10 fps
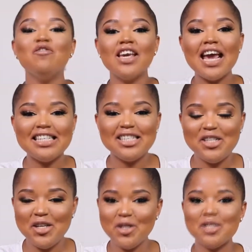Don't forget
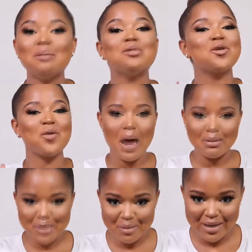to
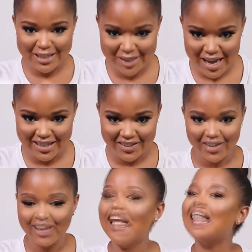subscribe to my
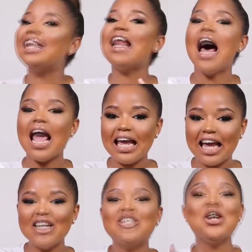channel,
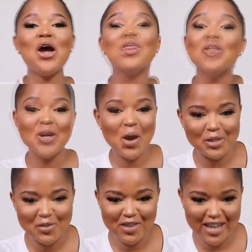like, turn the
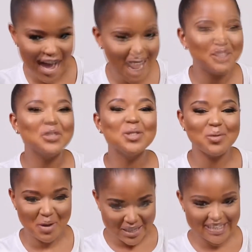
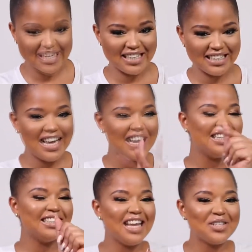notifications button.
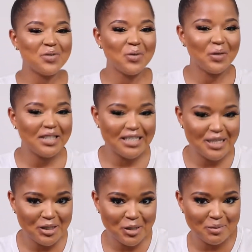That's what all
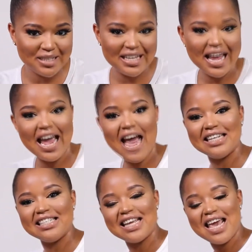these YouTubers say,
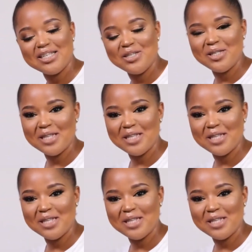and yes,